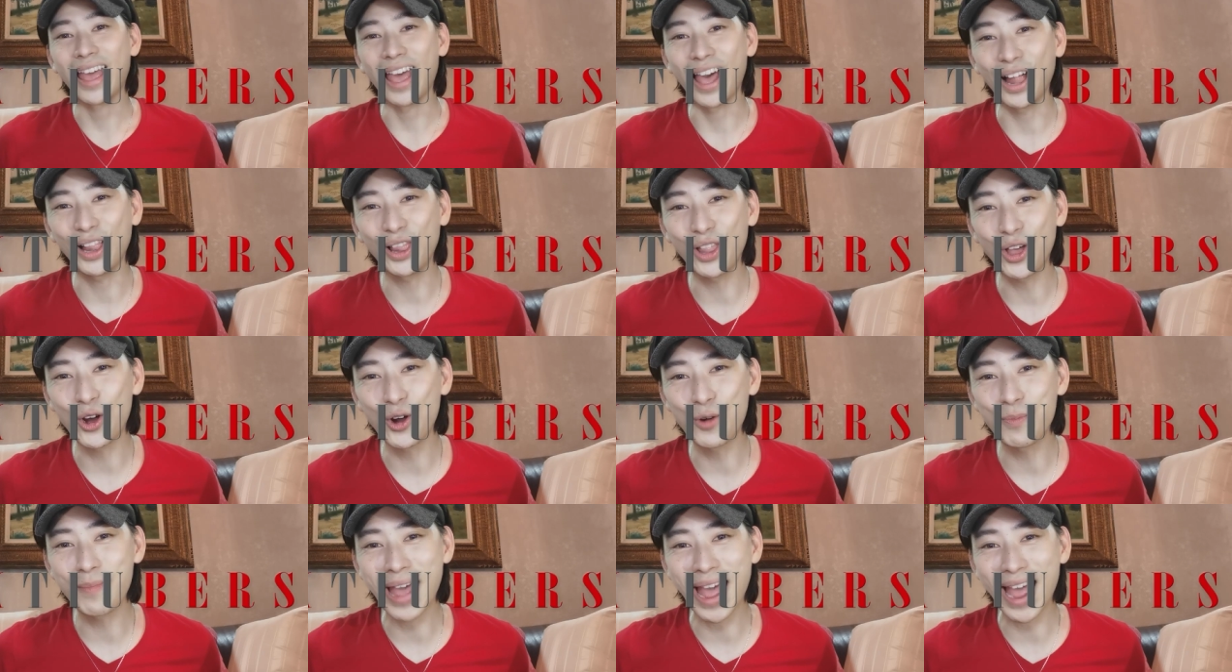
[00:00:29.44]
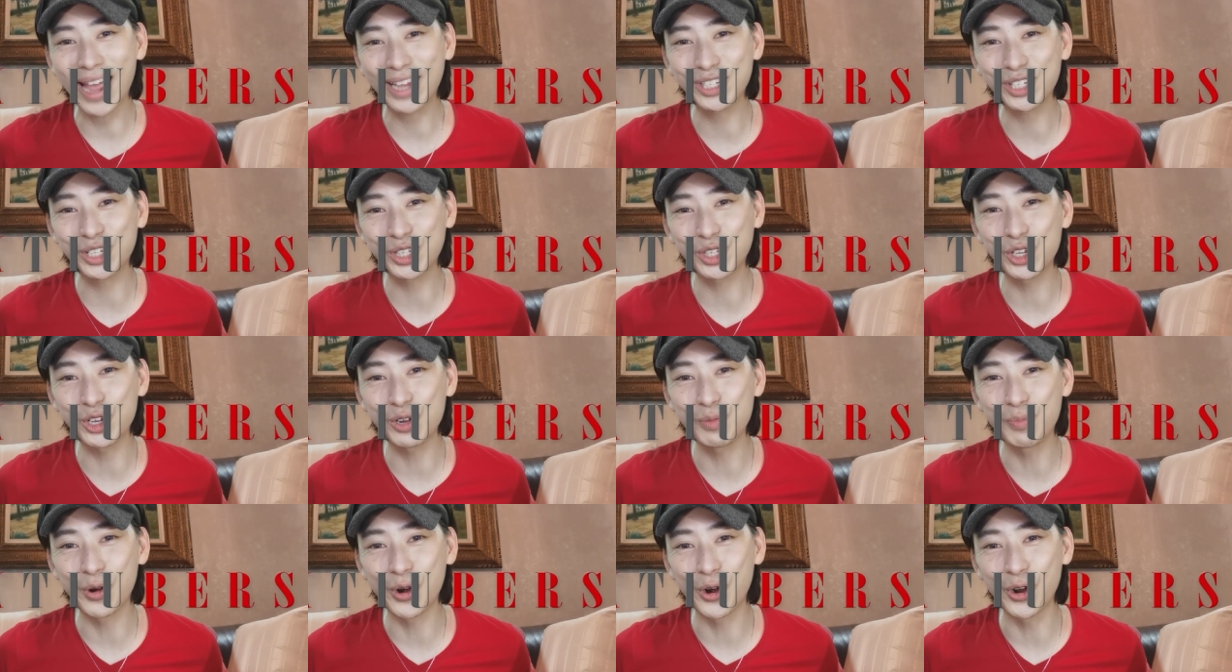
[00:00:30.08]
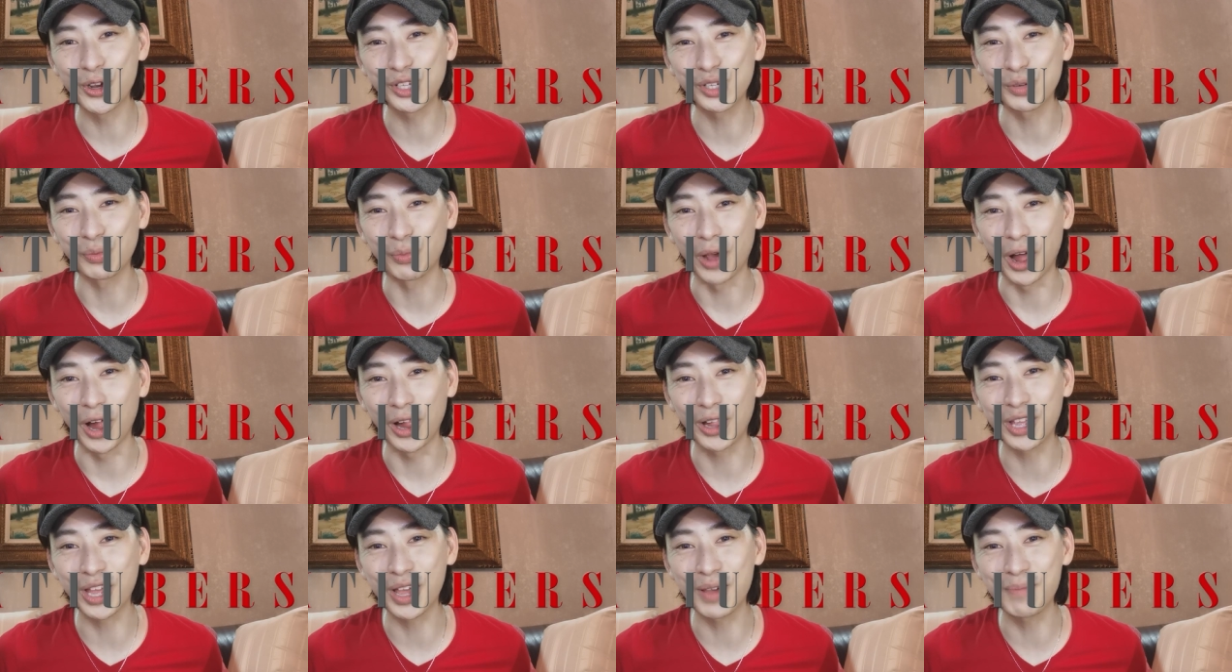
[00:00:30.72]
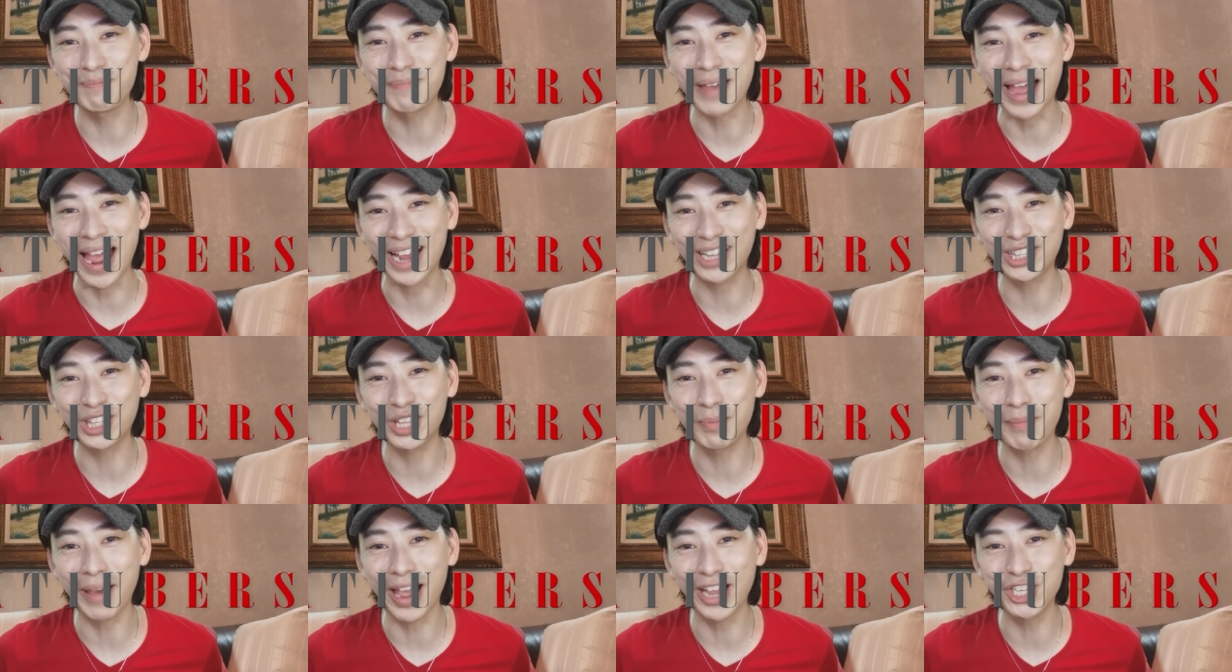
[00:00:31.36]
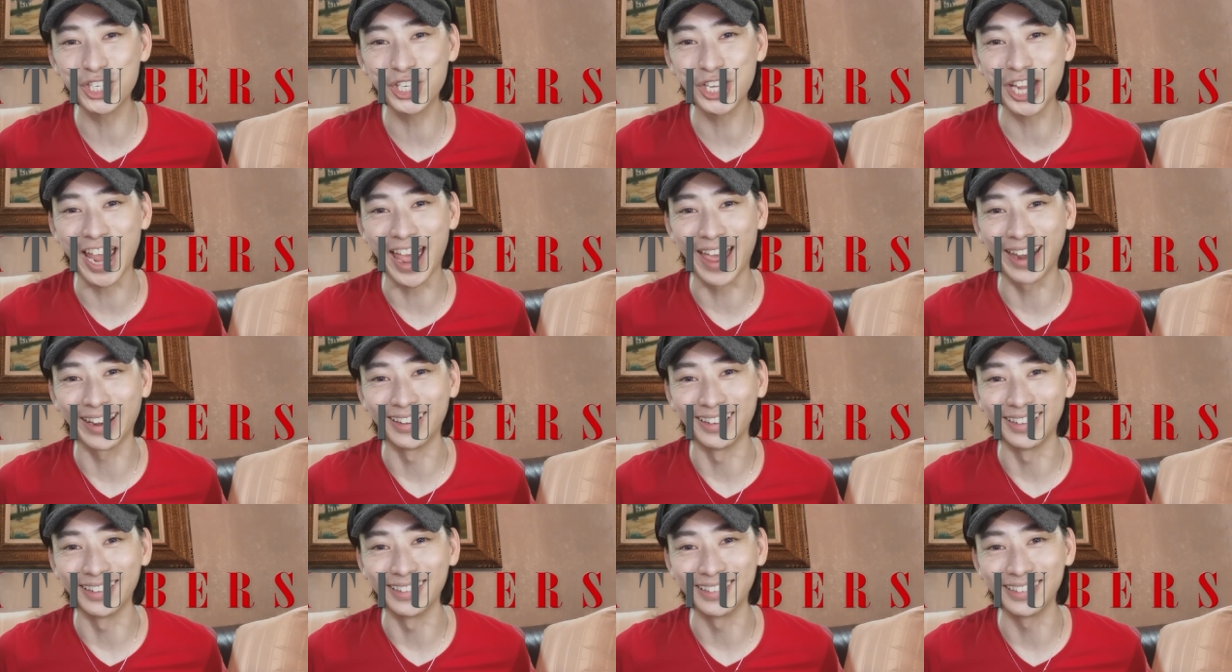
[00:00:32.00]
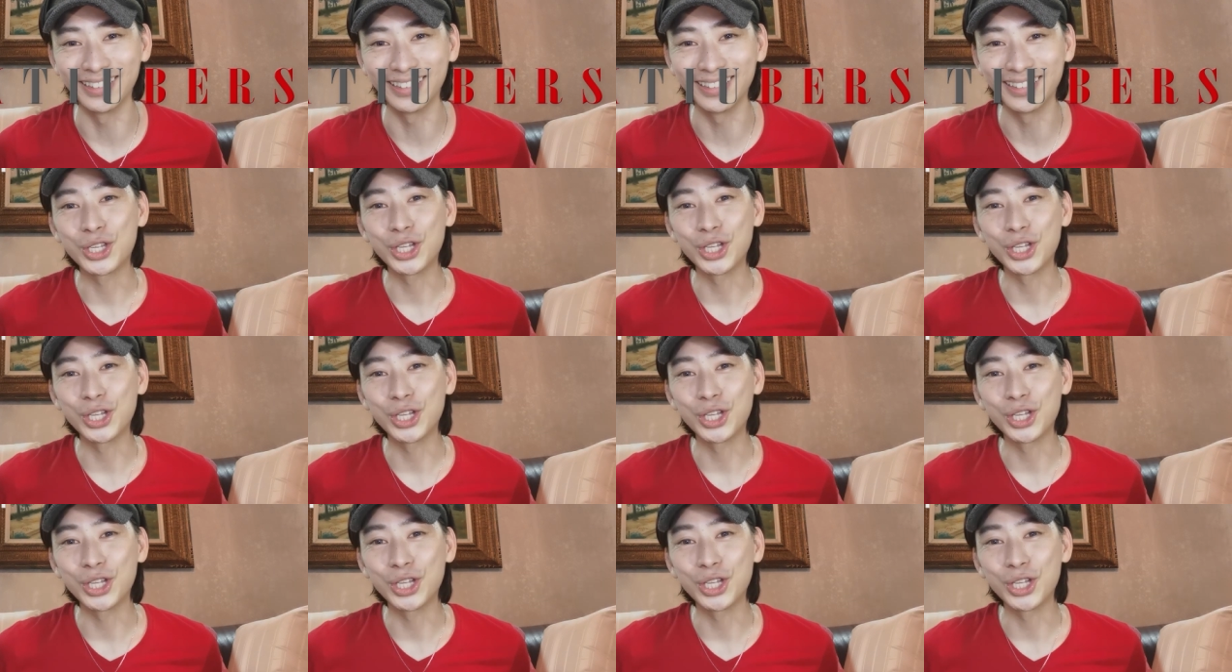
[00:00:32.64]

Hello MaxTubers, welcome back to my channel.